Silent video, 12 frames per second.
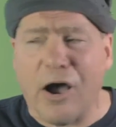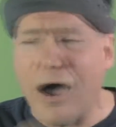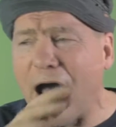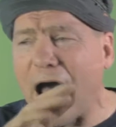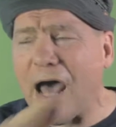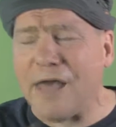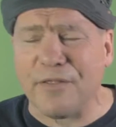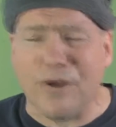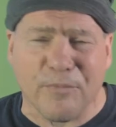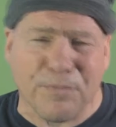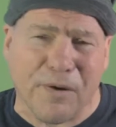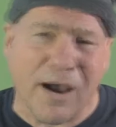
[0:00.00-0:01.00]
"Ah,
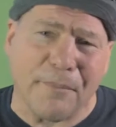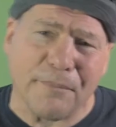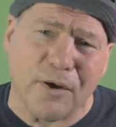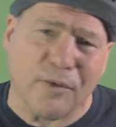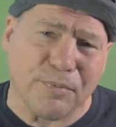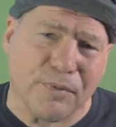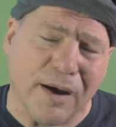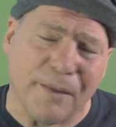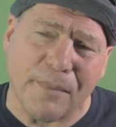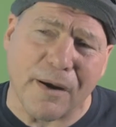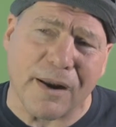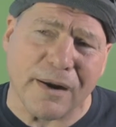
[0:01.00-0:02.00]
no problem, no
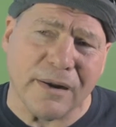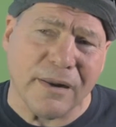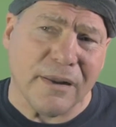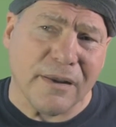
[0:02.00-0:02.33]
problem. All right."